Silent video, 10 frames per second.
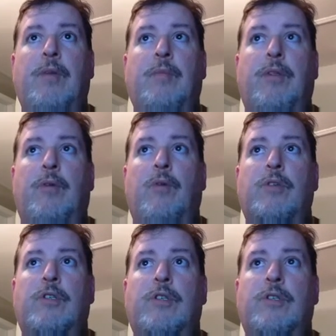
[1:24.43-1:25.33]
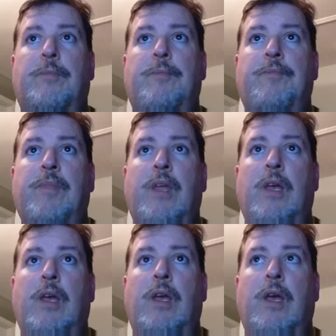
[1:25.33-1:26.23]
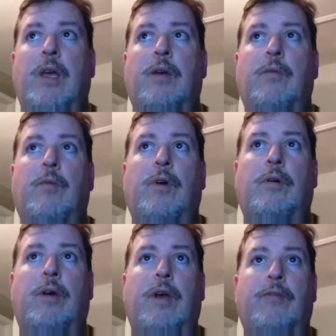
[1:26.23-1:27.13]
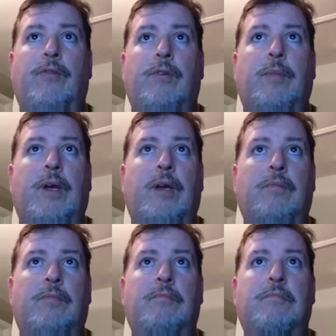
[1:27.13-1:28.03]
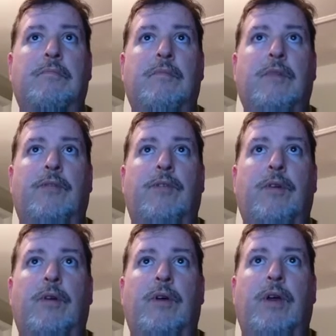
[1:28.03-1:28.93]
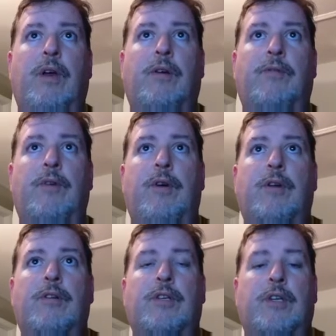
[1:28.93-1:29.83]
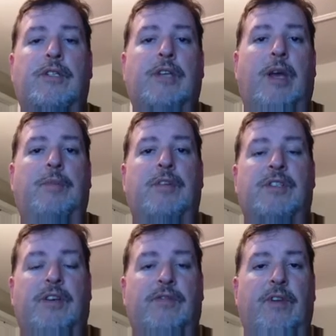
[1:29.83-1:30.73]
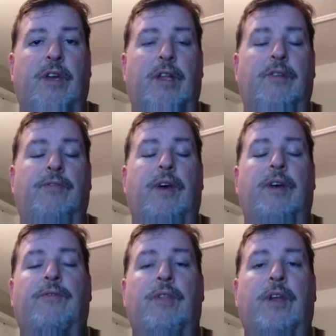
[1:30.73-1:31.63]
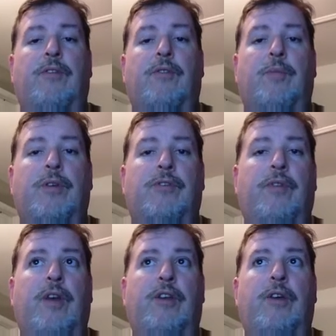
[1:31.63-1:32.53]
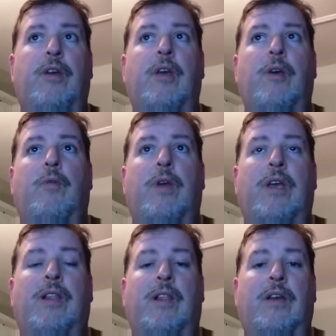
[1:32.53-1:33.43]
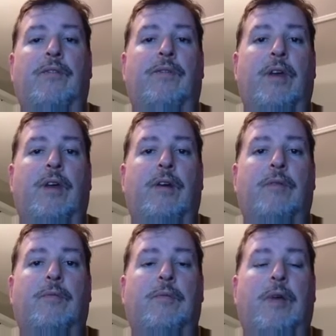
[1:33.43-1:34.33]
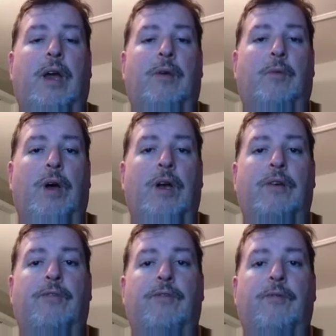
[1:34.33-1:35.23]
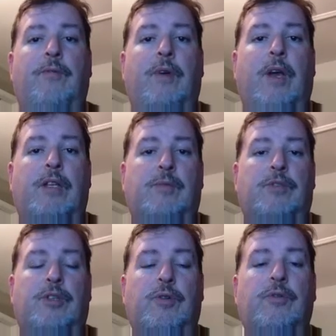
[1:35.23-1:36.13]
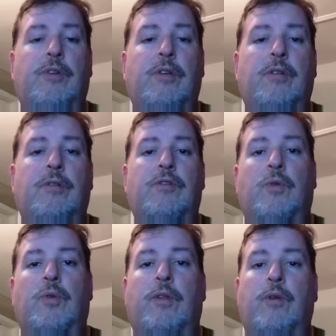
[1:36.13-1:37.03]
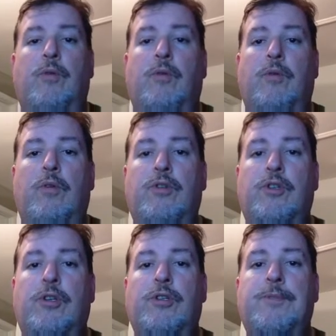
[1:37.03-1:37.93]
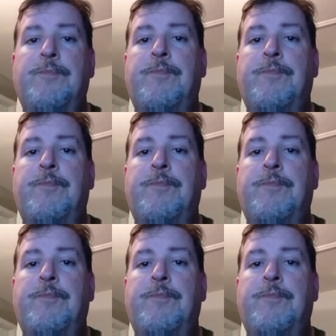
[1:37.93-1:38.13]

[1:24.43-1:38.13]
by the court system. Well, after about a few years, he escaped in 1785, fled to Pennsylvania, where he lived there, had a wife, had some children, joined the local church,